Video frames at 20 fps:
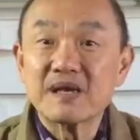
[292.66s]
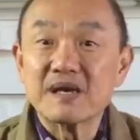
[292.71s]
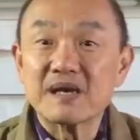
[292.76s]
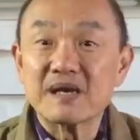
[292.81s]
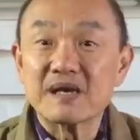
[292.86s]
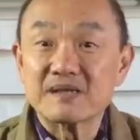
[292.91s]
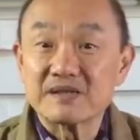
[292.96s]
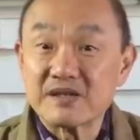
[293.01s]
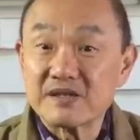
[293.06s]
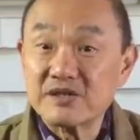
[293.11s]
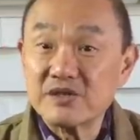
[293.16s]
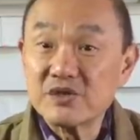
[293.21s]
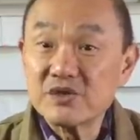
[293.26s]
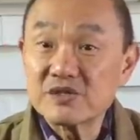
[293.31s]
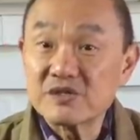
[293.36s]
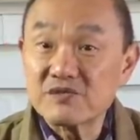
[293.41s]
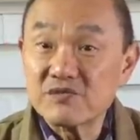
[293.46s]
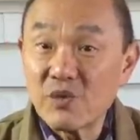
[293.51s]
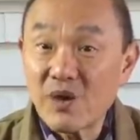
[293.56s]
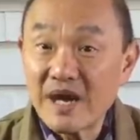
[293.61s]
the
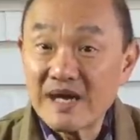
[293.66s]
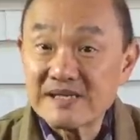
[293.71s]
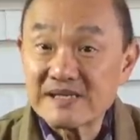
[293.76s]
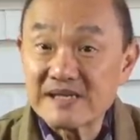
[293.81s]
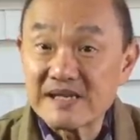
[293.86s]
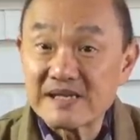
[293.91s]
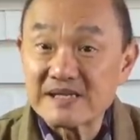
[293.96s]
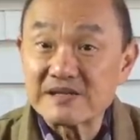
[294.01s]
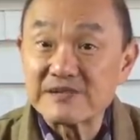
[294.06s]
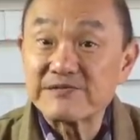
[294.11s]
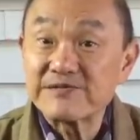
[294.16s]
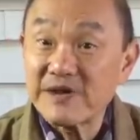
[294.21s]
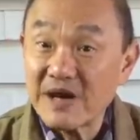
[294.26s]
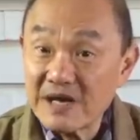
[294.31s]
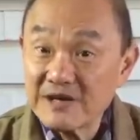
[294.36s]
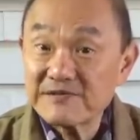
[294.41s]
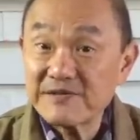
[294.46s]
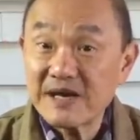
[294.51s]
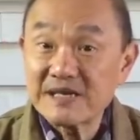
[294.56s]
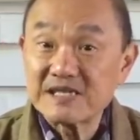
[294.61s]
use of Whites as
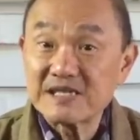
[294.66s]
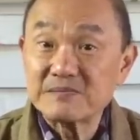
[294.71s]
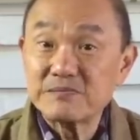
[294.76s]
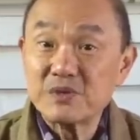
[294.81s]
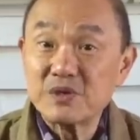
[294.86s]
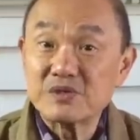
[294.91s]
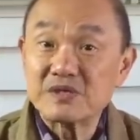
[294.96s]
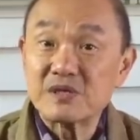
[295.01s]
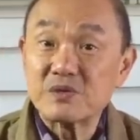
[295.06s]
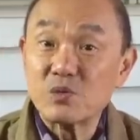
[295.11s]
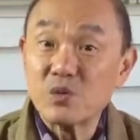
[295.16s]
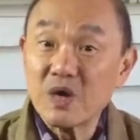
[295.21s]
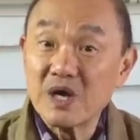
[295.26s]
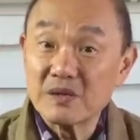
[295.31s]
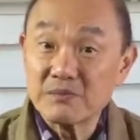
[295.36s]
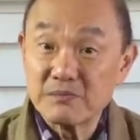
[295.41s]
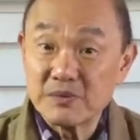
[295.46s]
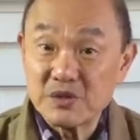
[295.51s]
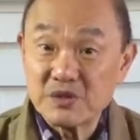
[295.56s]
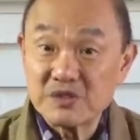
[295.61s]
firefighting boots and
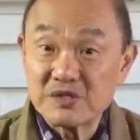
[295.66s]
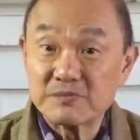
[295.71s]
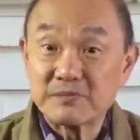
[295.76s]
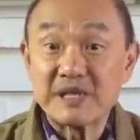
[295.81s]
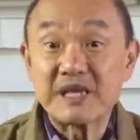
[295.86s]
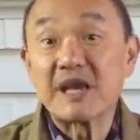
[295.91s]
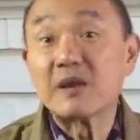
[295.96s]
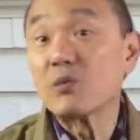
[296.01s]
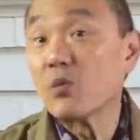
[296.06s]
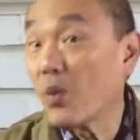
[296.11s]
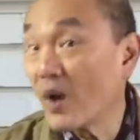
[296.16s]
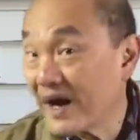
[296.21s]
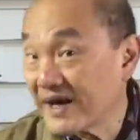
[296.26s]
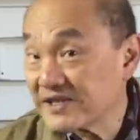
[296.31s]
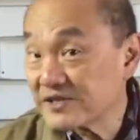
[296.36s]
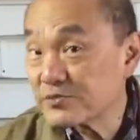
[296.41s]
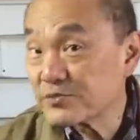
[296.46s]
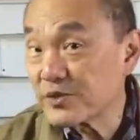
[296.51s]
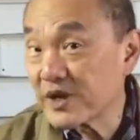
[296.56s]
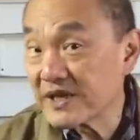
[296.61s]
work boots became
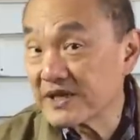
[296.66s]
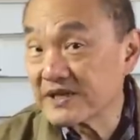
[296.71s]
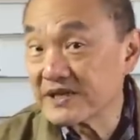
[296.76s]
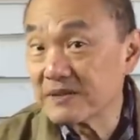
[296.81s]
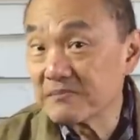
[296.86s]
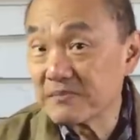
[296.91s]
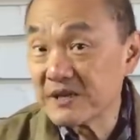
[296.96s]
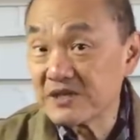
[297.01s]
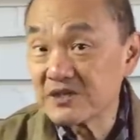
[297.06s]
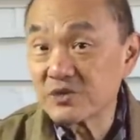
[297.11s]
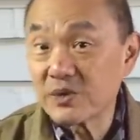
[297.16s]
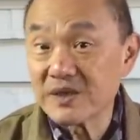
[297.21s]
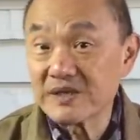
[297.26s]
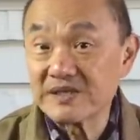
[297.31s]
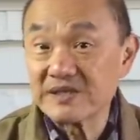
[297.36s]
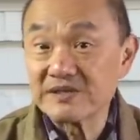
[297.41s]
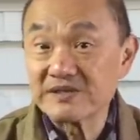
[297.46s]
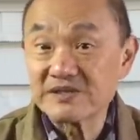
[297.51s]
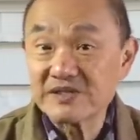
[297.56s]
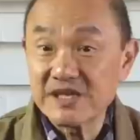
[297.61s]
widespread in the
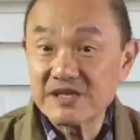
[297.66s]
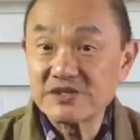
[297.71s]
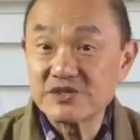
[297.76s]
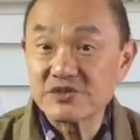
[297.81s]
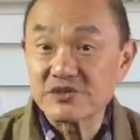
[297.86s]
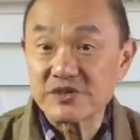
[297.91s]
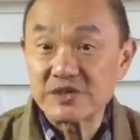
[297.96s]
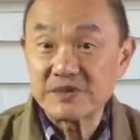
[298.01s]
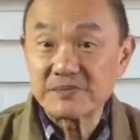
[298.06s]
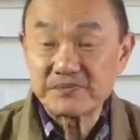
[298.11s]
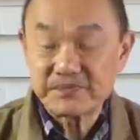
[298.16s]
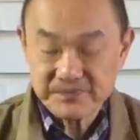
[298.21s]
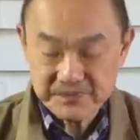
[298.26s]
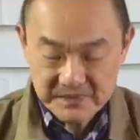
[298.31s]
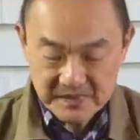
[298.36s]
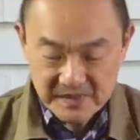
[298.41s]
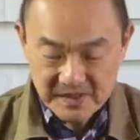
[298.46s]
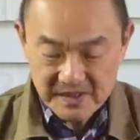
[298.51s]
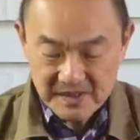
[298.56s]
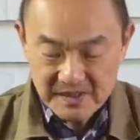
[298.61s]
mid-20th century.
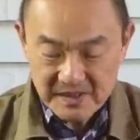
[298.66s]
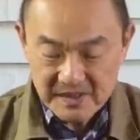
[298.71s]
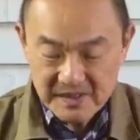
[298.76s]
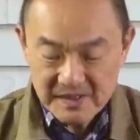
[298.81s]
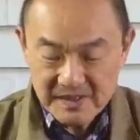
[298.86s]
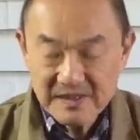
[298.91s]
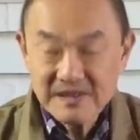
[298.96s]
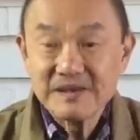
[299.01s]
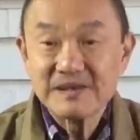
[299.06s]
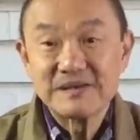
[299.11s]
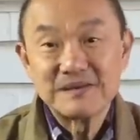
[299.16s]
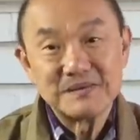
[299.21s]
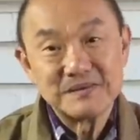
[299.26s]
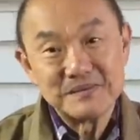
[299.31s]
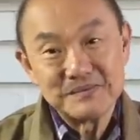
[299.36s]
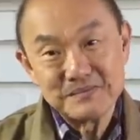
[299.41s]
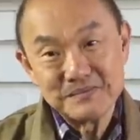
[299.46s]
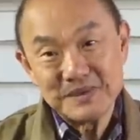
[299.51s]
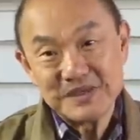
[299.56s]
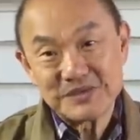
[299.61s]

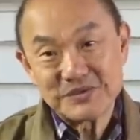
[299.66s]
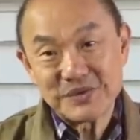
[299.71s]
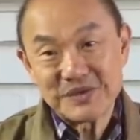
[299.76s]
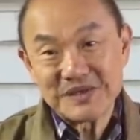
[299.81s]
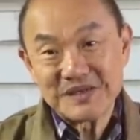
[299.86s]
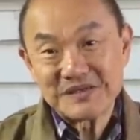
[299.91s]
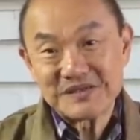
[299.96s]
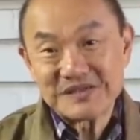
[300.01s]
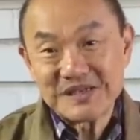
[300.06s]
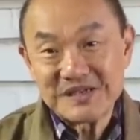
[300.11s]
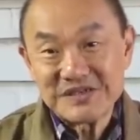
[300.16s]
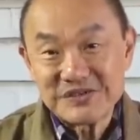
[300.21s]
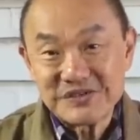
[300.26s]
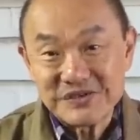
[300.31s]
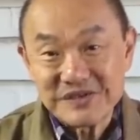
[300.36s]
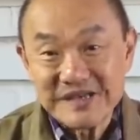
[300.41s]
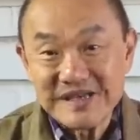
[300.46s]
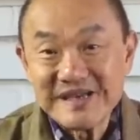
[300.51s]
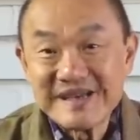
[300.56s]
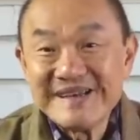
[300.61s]
mid-20th
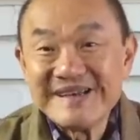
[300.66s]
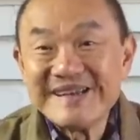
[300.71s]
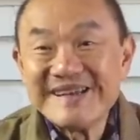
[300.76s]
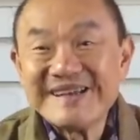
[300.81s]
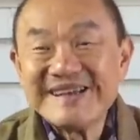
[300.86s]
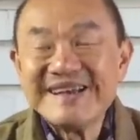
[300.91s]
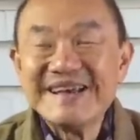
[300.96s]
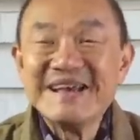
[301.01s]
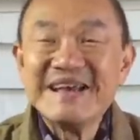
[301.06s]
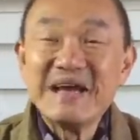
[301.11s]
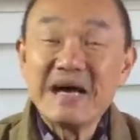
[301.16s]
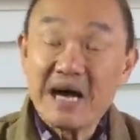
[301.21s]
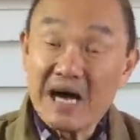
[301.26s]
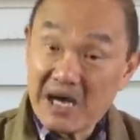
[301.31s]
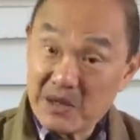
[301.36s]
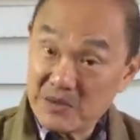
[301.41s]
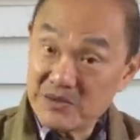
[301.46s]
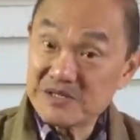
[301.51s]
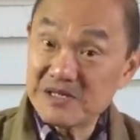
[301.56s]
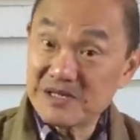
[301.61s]
century.
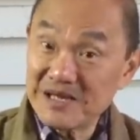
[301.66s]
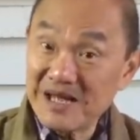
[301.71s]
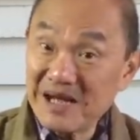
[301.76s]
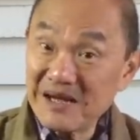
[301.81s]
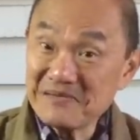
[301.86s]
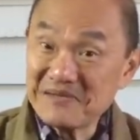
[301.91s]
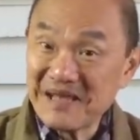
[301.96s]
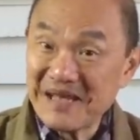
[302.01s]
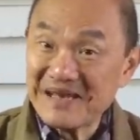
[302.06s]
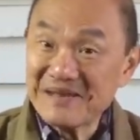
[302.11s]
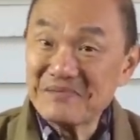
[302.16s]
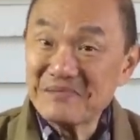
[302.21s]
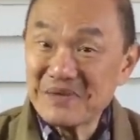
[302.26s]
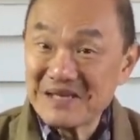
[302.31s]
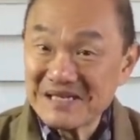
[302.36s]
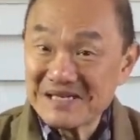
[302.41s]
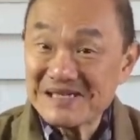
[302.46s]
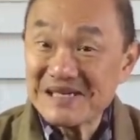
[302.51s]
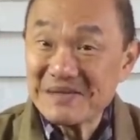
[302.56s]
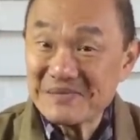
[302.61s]
I was alive then,
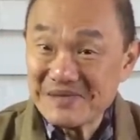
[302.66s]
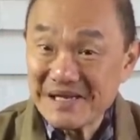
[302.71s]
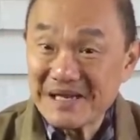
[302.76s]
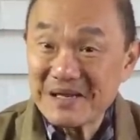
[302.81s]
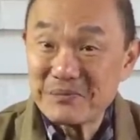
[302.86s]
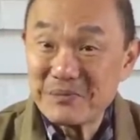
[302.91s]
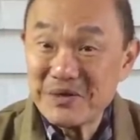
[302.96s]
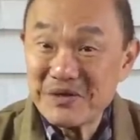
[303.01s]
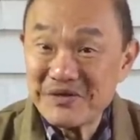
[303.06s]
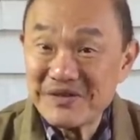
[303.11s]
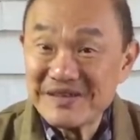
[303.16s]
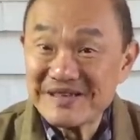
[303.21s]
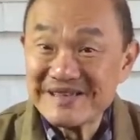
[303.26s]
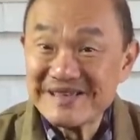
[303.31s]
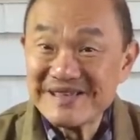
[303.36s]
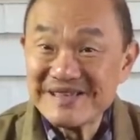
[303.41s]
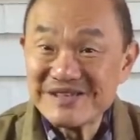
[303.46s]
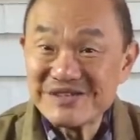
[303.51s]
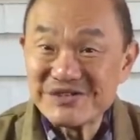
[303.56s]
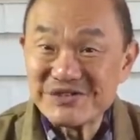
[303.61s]
but it seems like a period
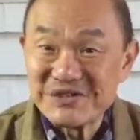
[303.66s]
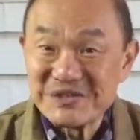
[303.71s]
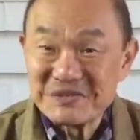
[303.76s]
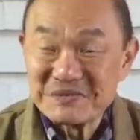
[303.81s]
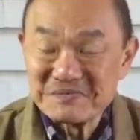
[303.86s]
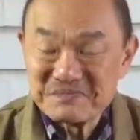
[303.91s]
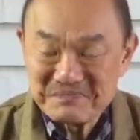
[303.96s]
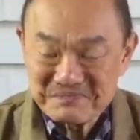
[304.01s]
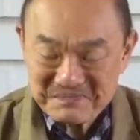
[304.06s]
in history.